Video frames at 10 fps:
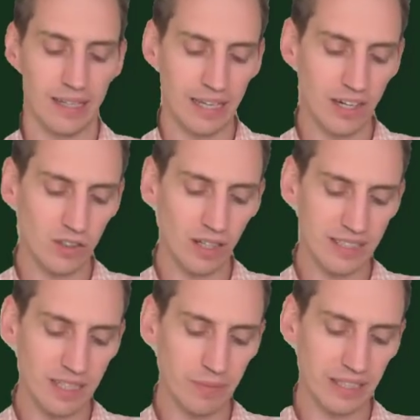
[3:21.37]
and I'll call it
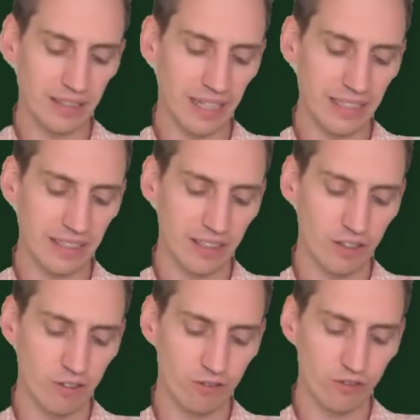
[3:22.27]
something like
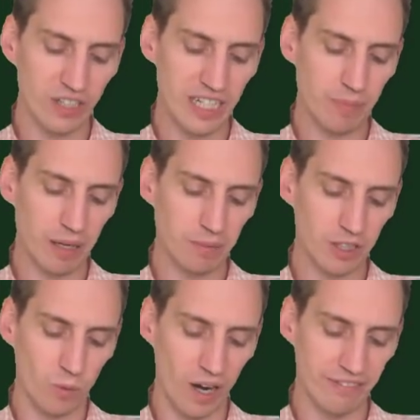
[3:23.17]
free public
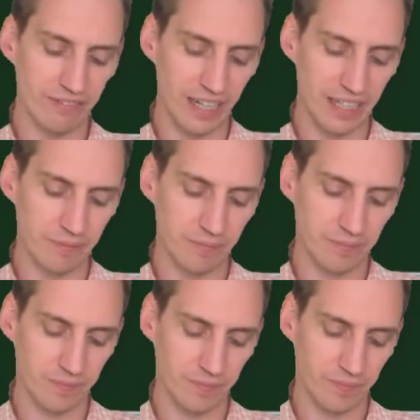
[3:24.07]
Wi-Fi.
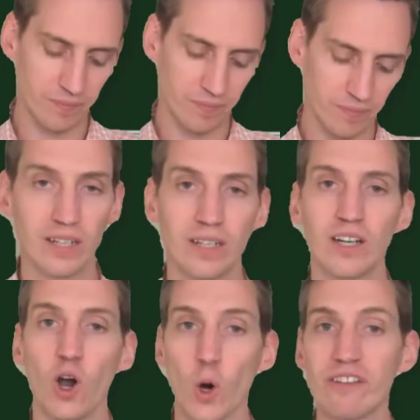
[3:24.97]

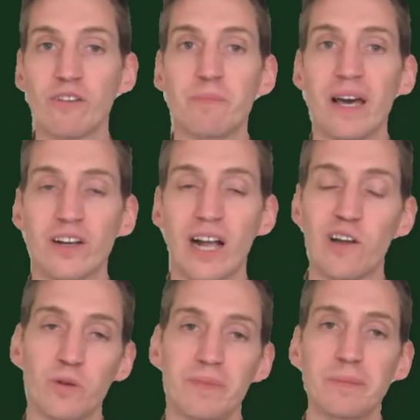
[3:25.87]
Or even better, I
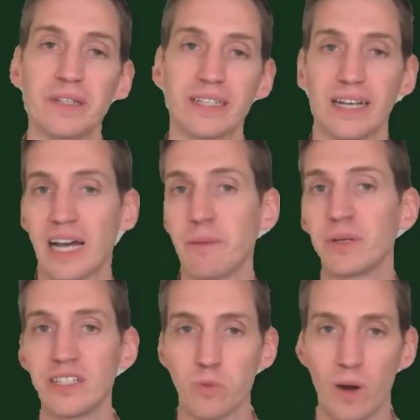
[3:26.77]
will mimic a
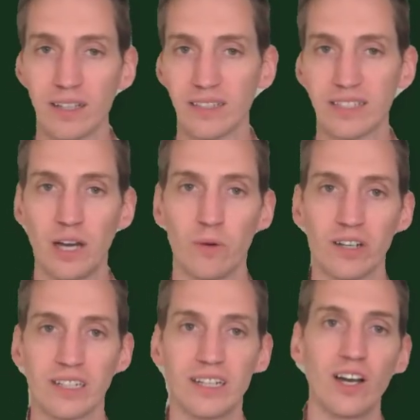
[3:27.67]
company's wireless
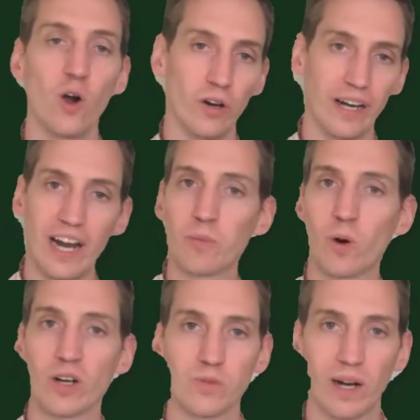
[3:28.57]
network or an
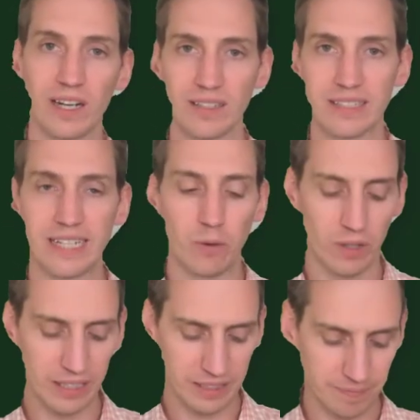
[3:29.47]
airport's wireless
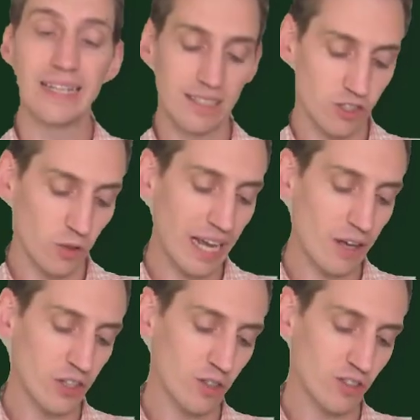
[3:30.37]
network. So now
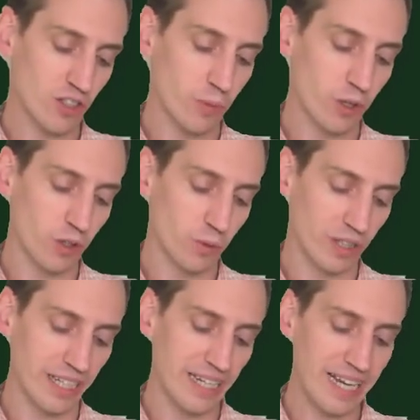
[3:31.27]
the user's computer will
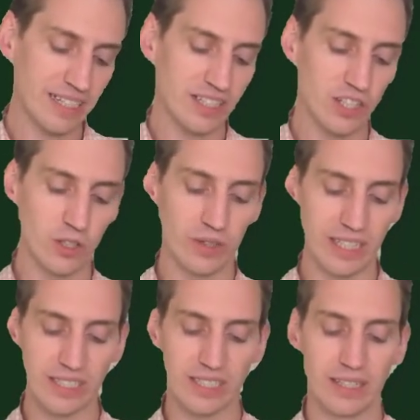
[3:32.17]
connect to
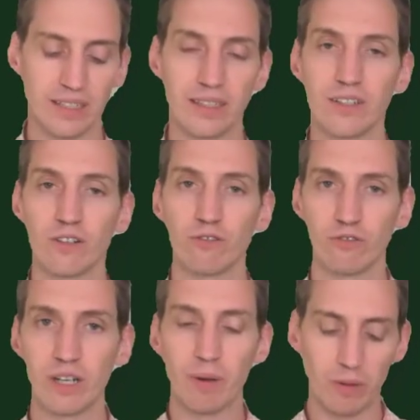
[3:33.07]
this
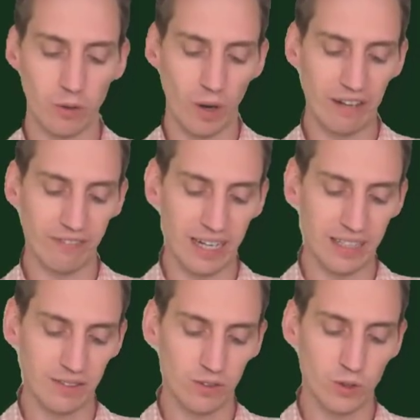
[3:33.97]
free public
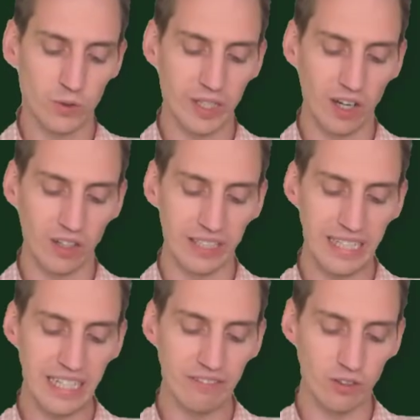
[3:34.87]
Wi-Fi, which we call an
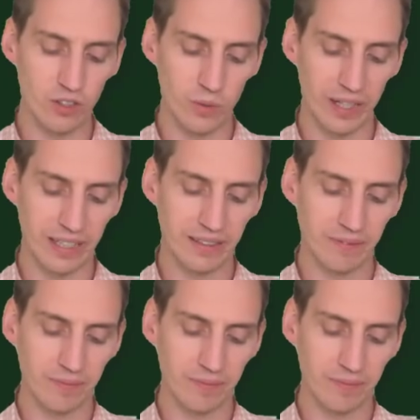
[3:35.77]
evil twin.